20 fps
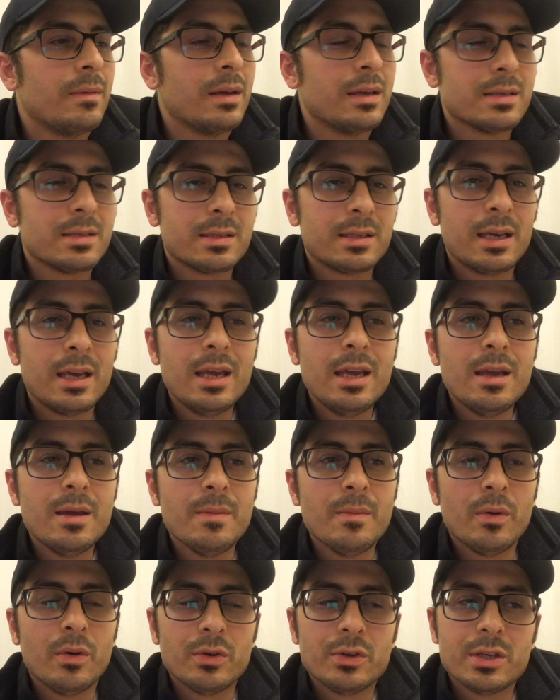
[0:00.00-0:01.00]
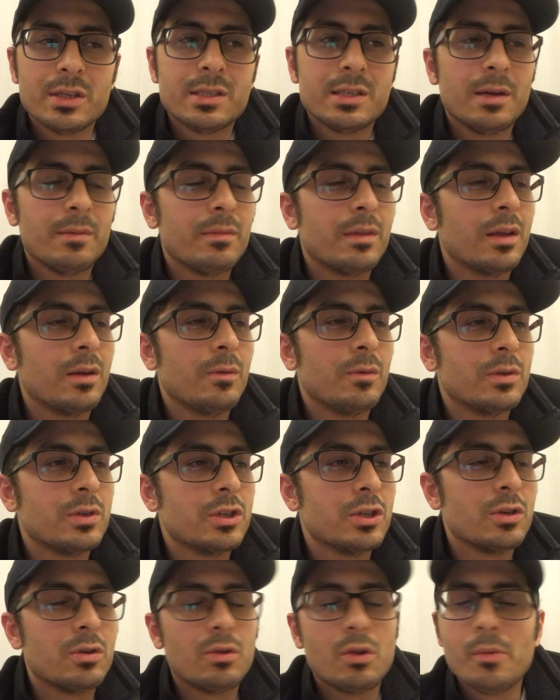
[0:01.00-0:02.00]
a scheme, or just something
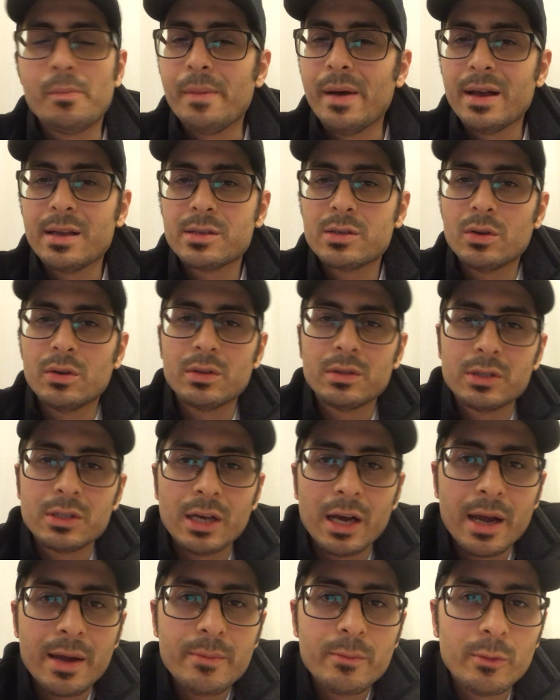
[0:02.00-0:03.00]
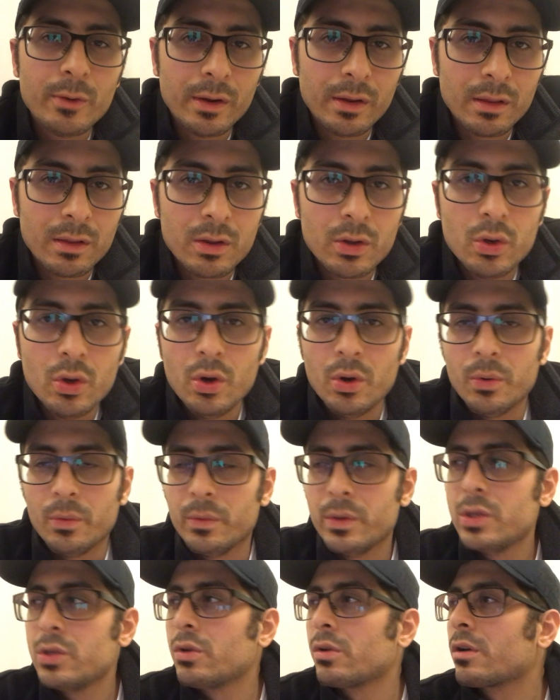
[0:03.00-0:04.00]
which to pass on time with. No,
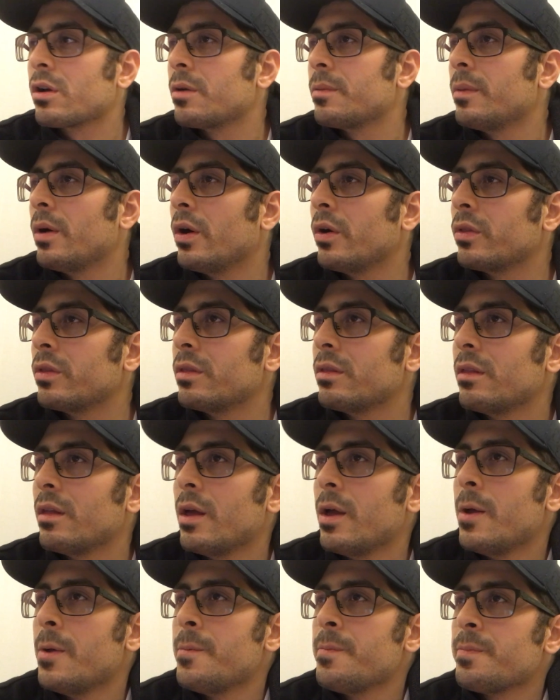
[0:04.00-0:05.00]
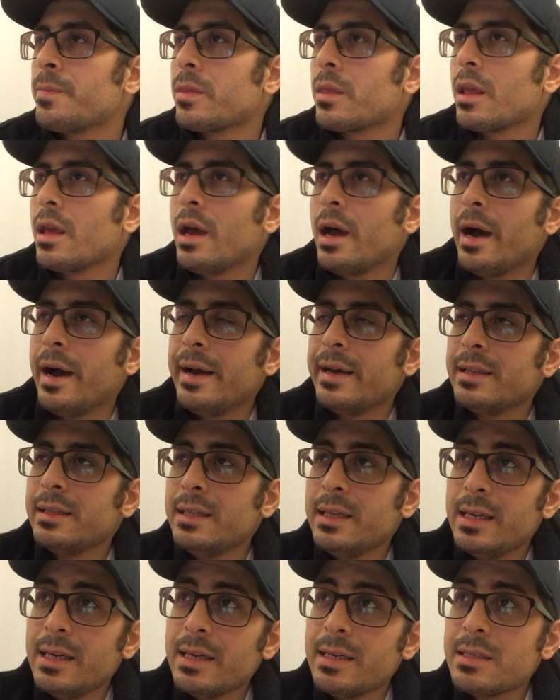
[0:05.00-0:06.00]
we talk about
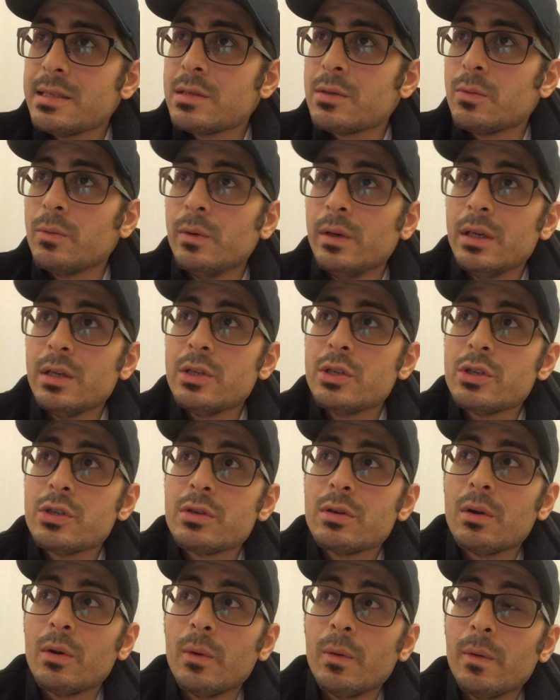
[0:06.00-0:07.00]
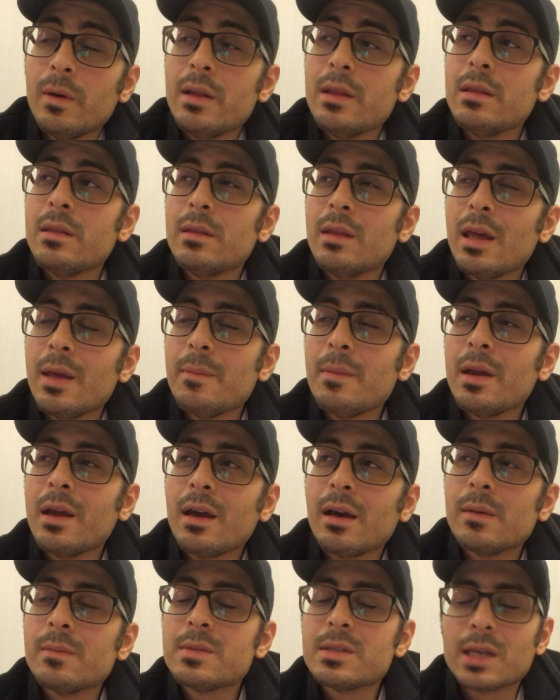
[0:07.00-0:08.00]
ideas which, when they
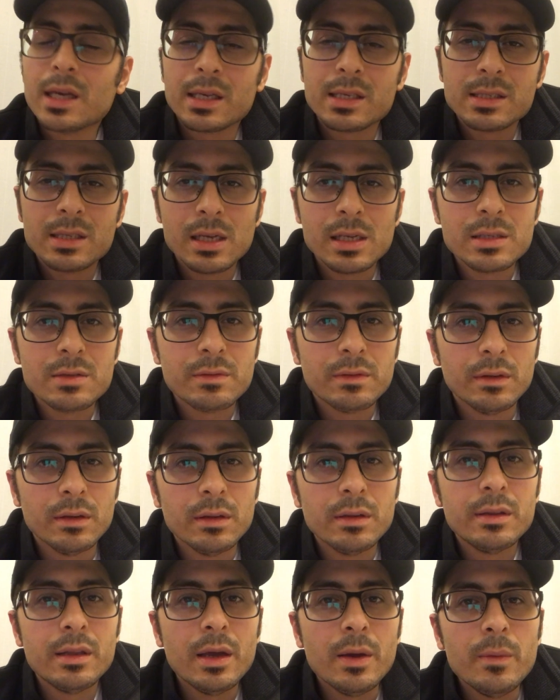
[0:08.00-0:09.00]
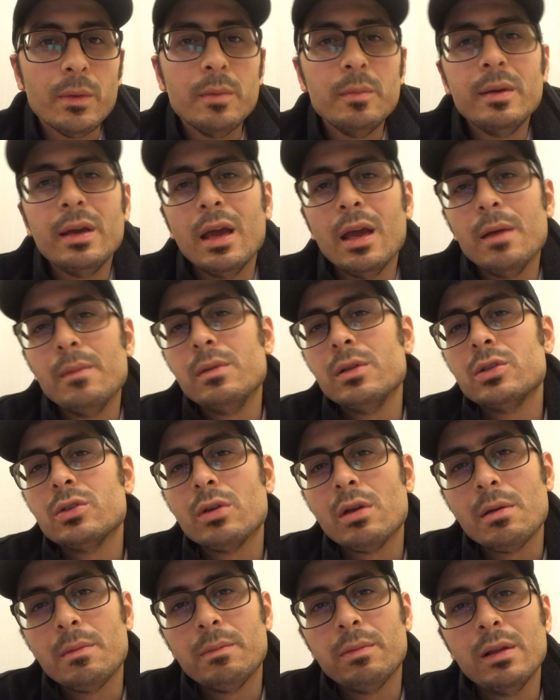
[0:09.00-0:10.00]
become successful, they will be able
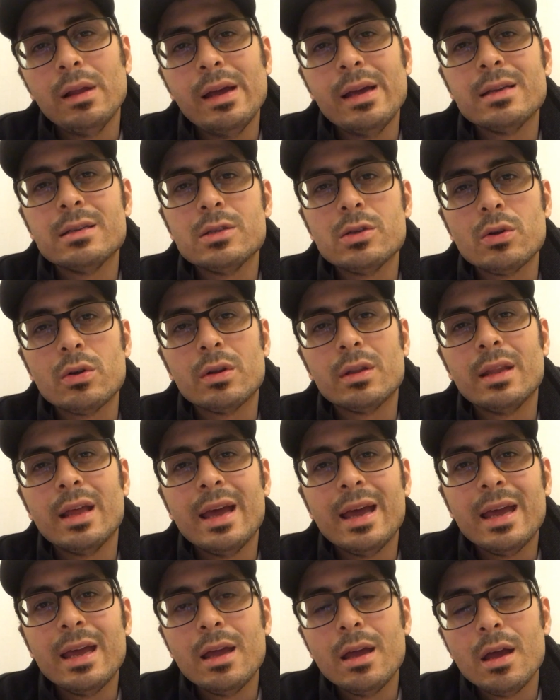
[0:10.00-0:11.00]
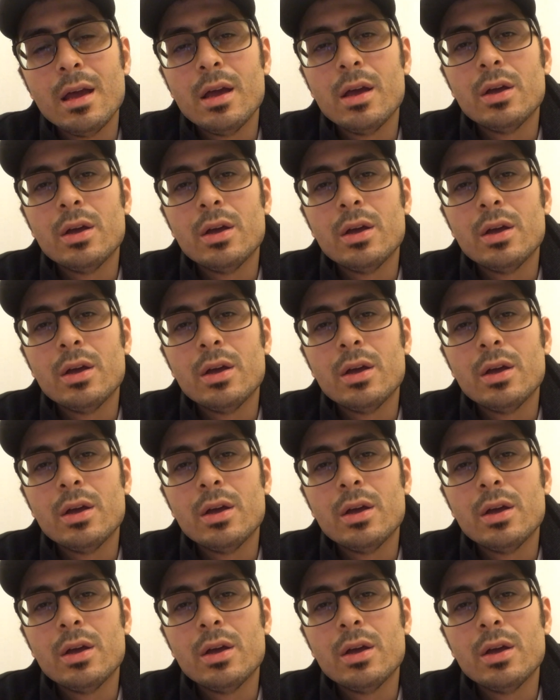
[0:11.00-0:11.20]
to replace your day